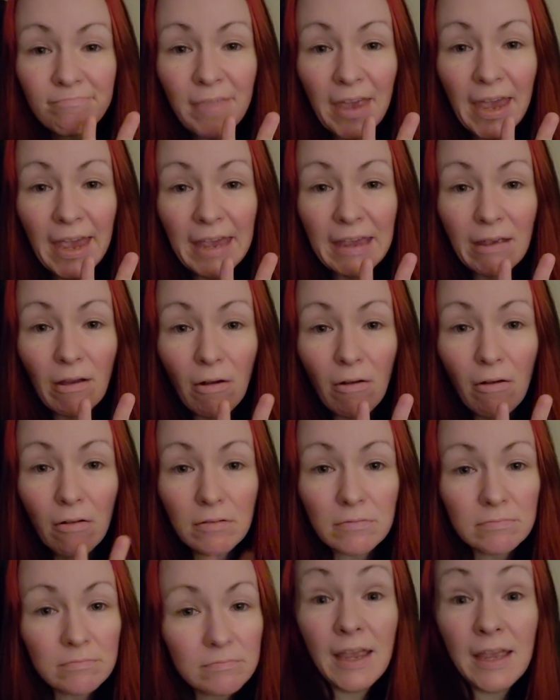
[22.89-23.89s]
Hey
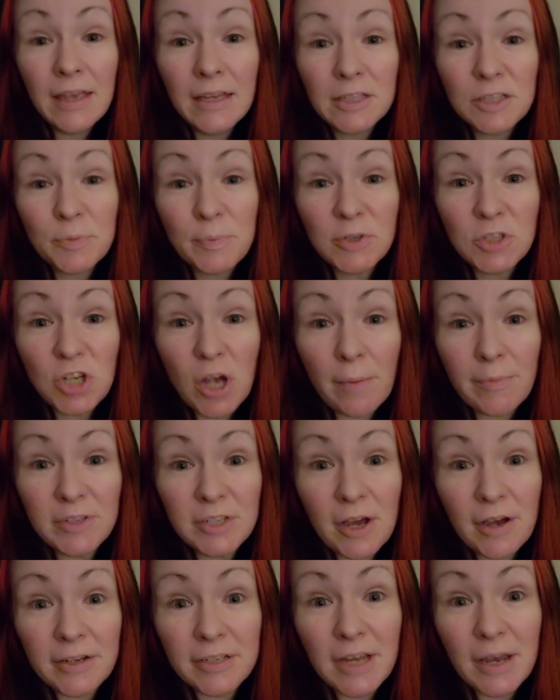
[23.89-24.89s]
y'all, it's pajama
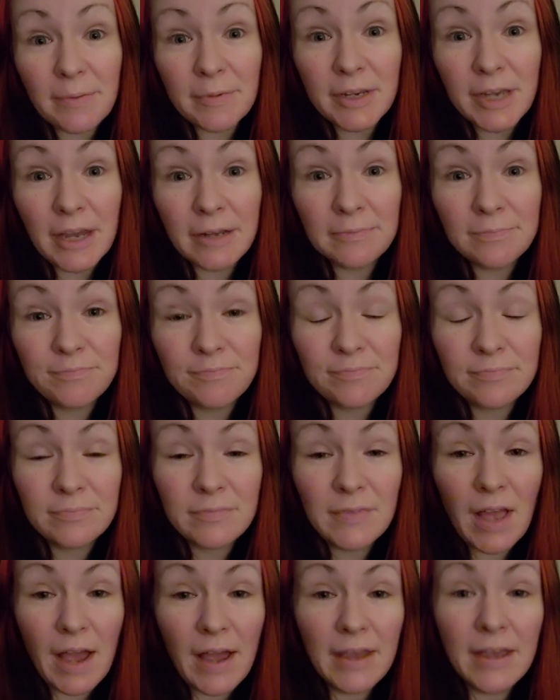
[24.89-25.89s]
talk time again.
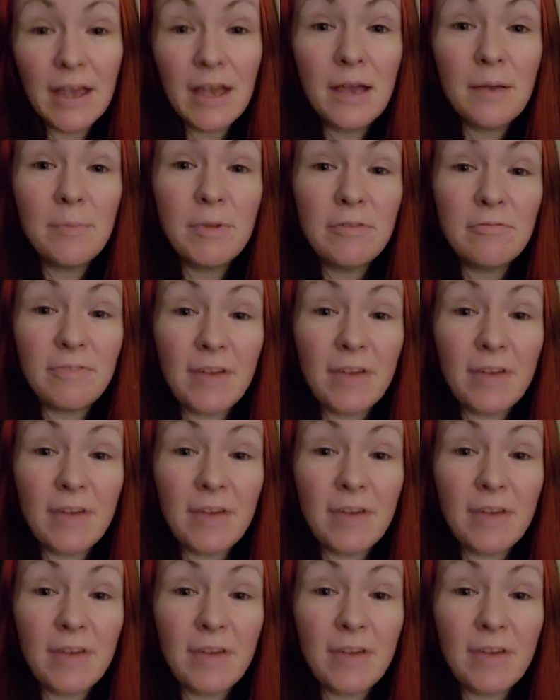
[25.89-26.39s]
I am in